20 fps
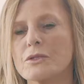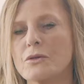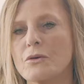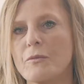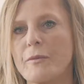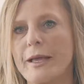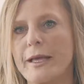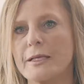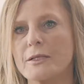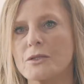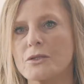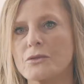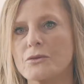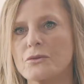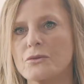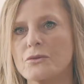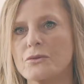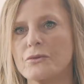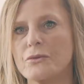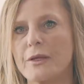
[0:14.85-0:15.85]
go back
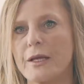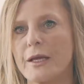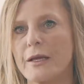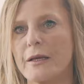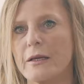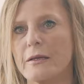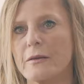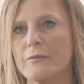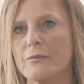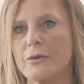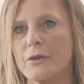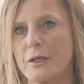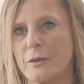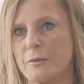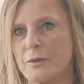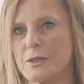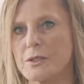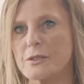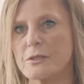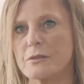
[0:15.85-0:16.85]
to that
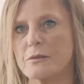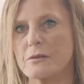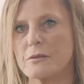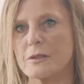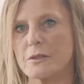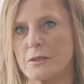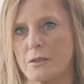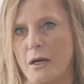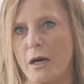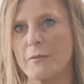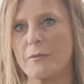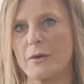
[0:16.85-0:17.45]
Bohemian's the top